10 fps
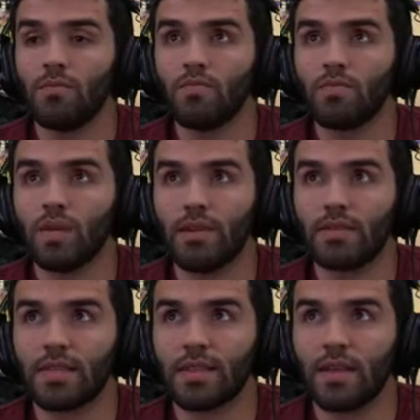
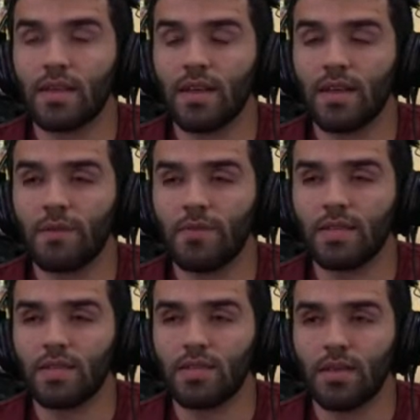Here's the thing. If it
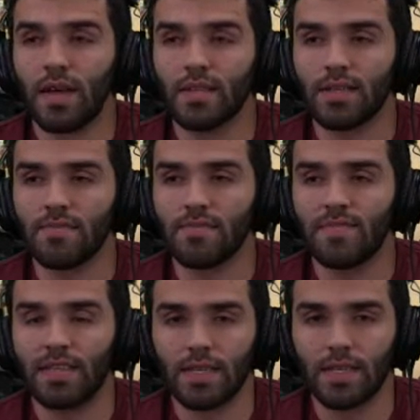was
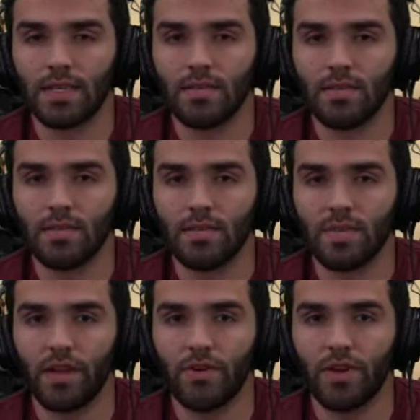2015
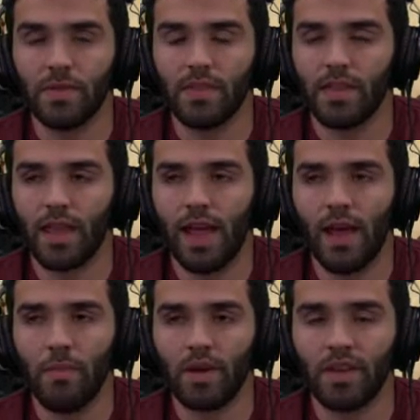Blake Griffin, then
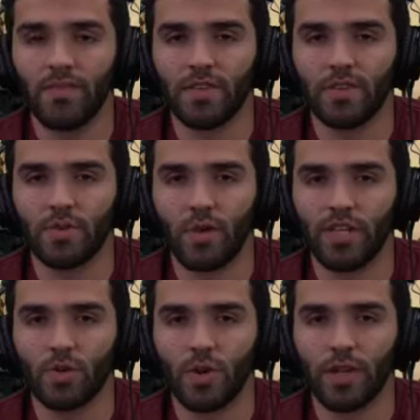yeah. But if it's
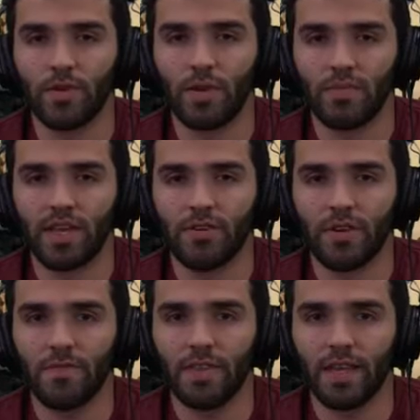2021 Blake
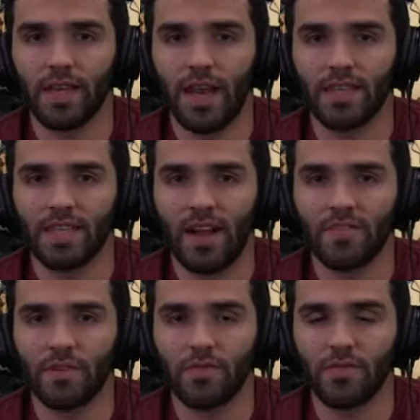Griffin, the guy that's
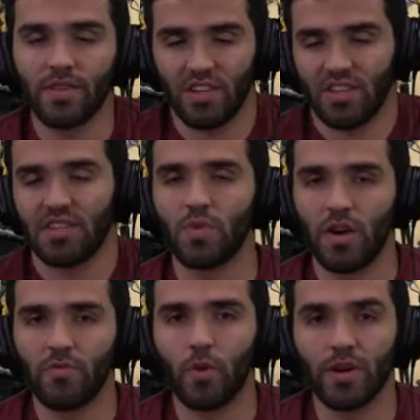averaging only just
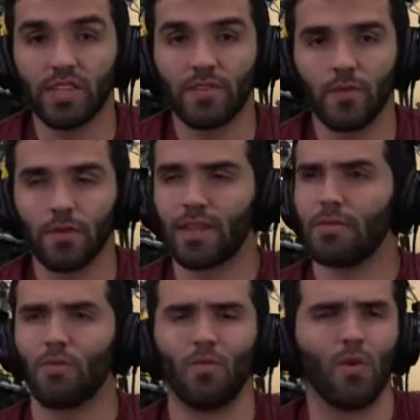12 points for
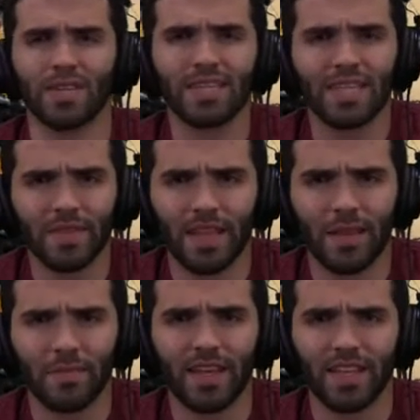the worst team in
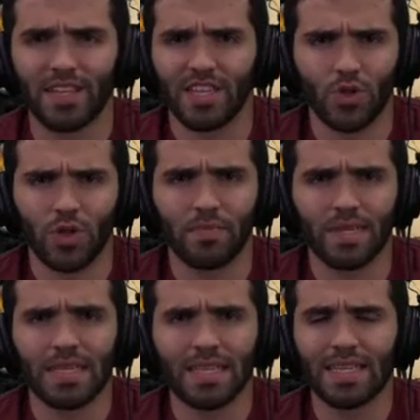the NBA, the Detroit
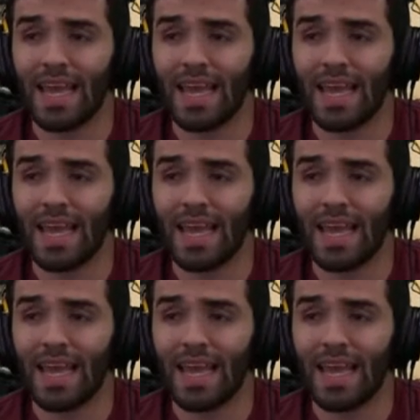Pistons,